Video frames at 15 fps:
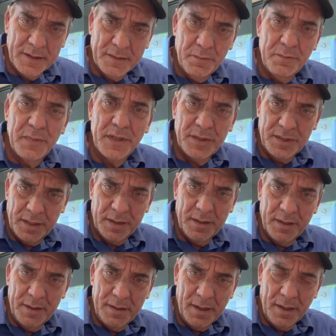
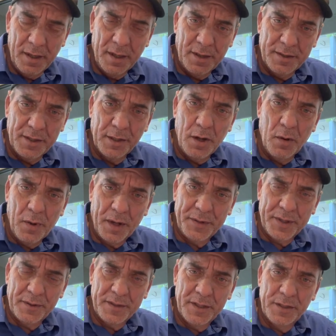mission to go out
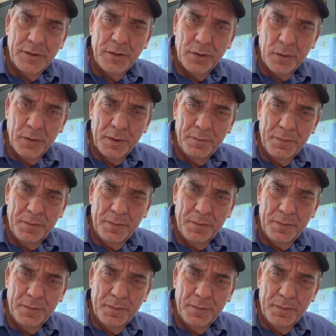there to do